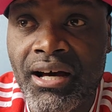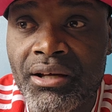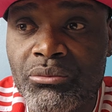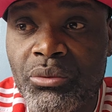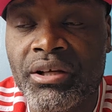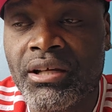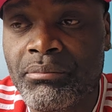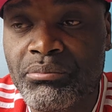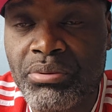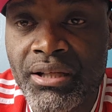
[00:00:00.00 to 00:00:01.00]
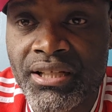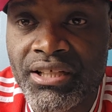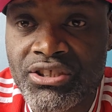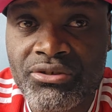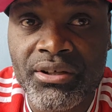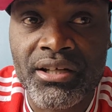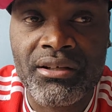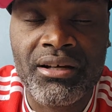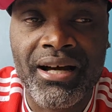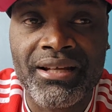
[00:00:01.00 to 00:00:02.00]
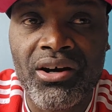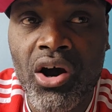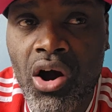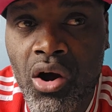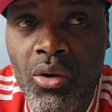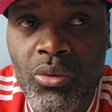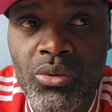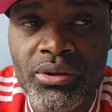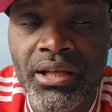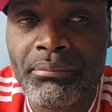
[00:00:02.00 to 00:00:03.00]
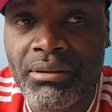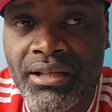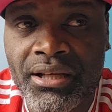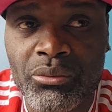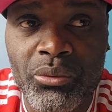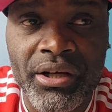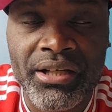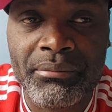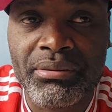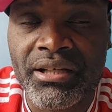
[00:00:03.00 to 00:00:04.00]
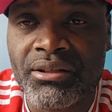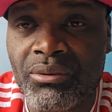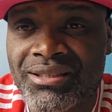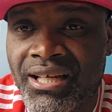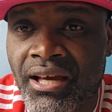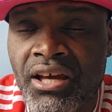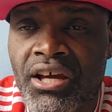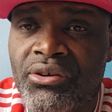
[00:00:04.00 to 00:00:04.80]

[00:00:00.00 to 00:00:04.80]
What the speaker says: and where they play their trade and how they played, where they played, what time.